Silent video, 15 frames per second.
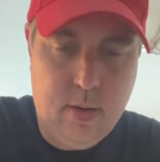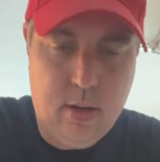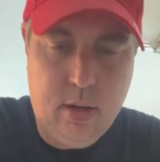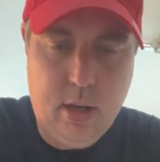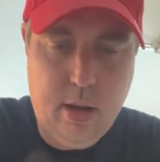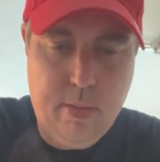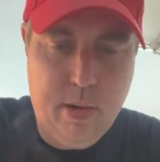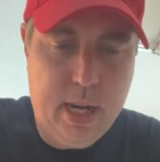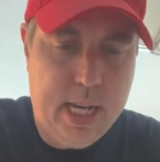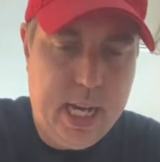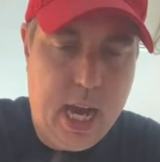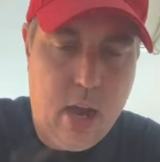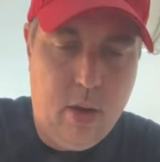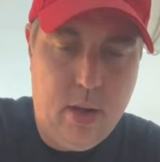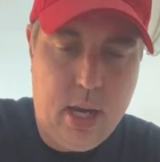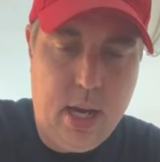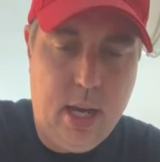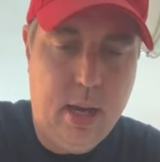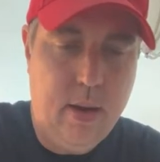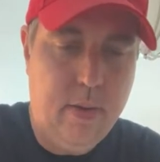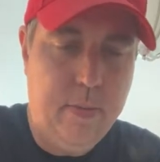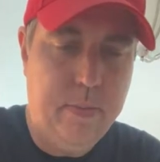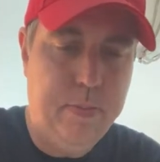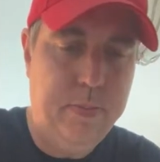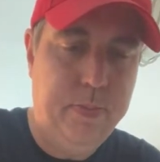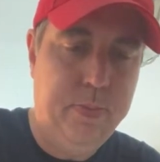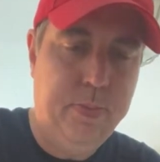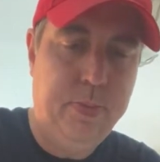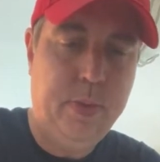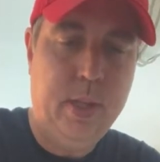Liberty County,
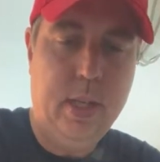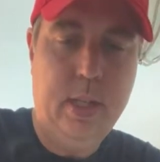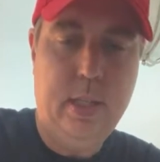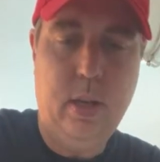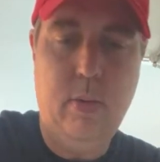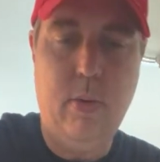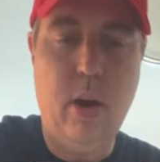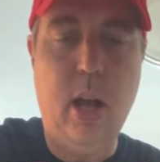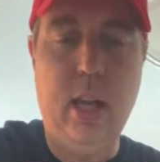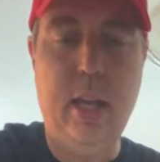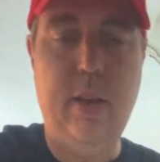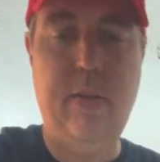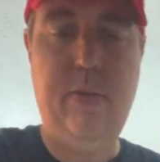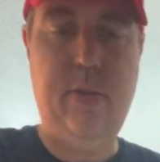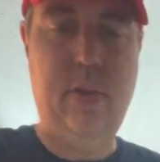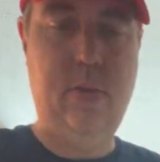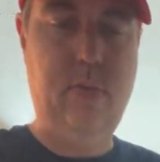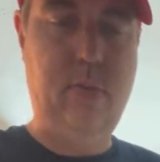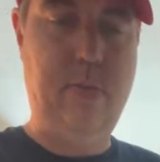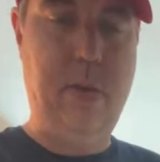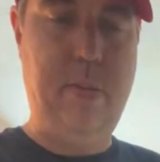so where I lived with my